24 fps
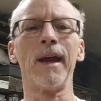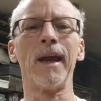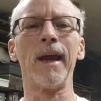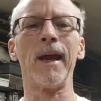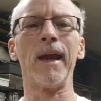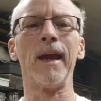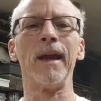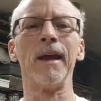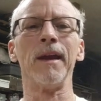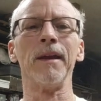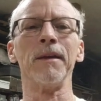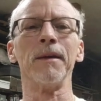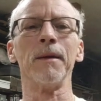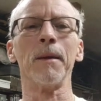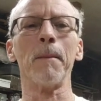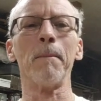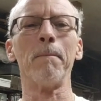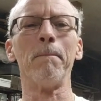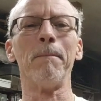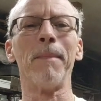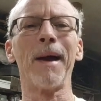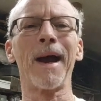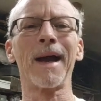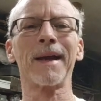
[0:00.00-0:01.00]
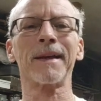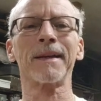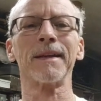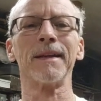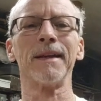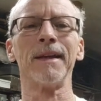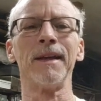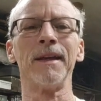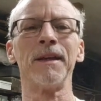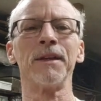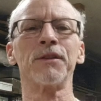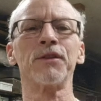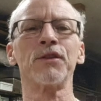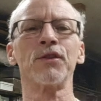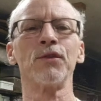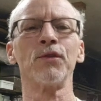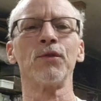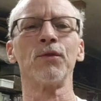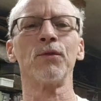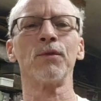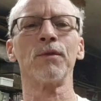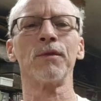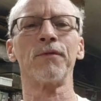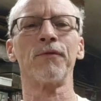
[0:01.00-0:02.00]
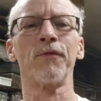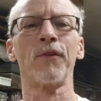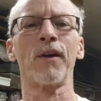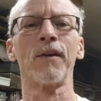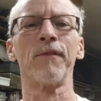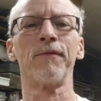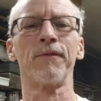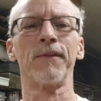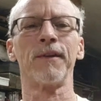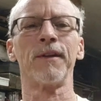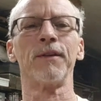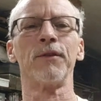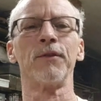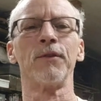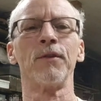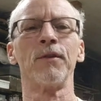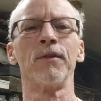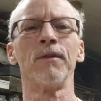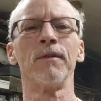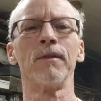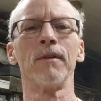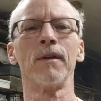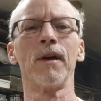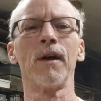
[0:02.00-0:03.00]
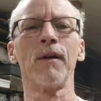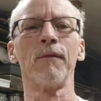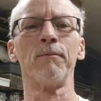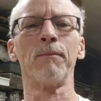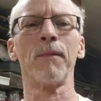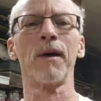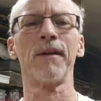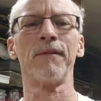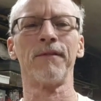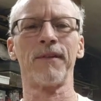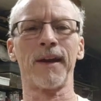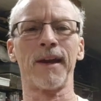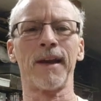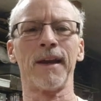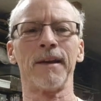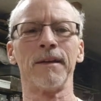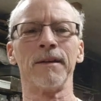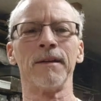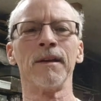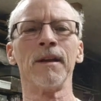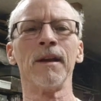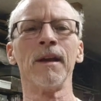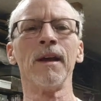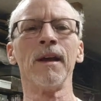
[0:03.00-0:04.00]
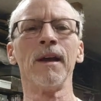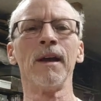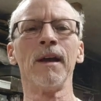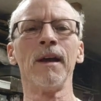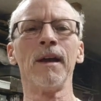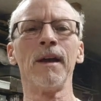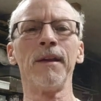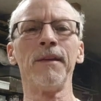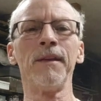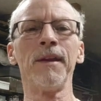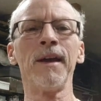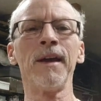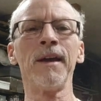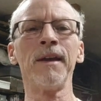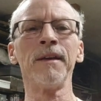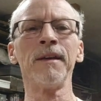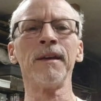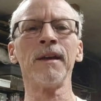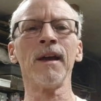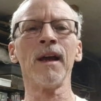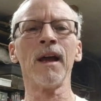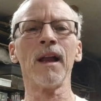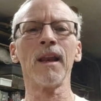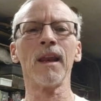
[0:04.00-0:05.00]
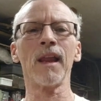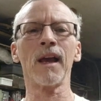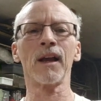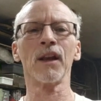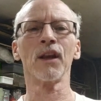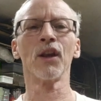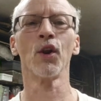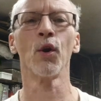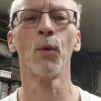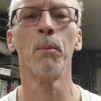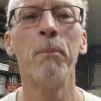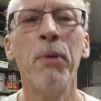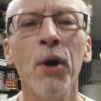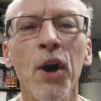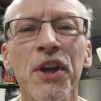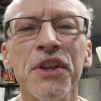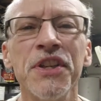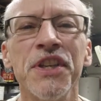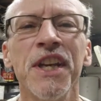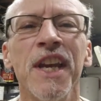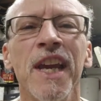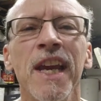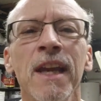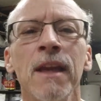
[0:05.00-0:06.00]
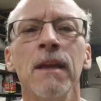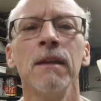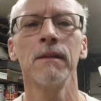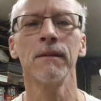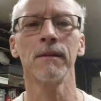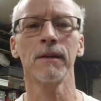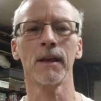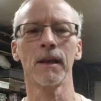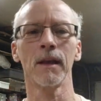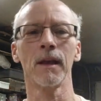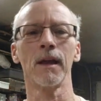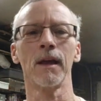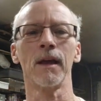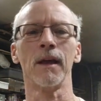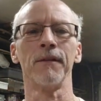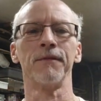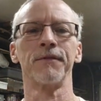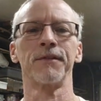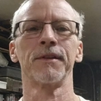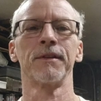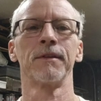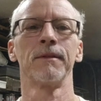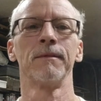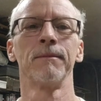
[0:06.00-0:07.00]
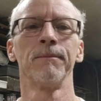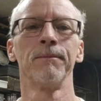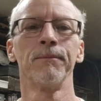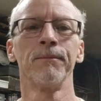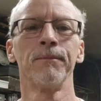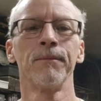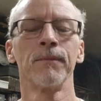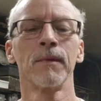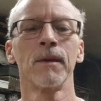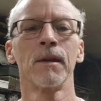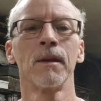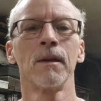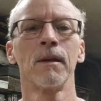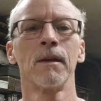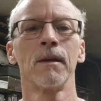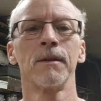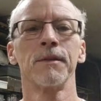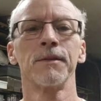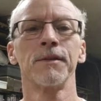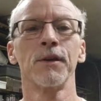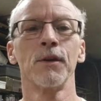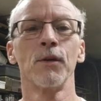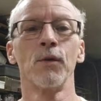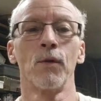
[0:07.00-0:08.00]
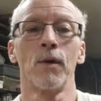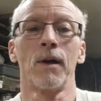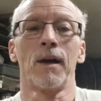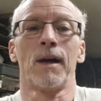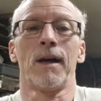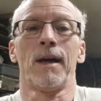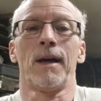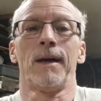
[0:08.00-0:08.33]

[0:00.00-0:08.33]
and backed into the front fender of my van. And then, like a little pussy, they left. So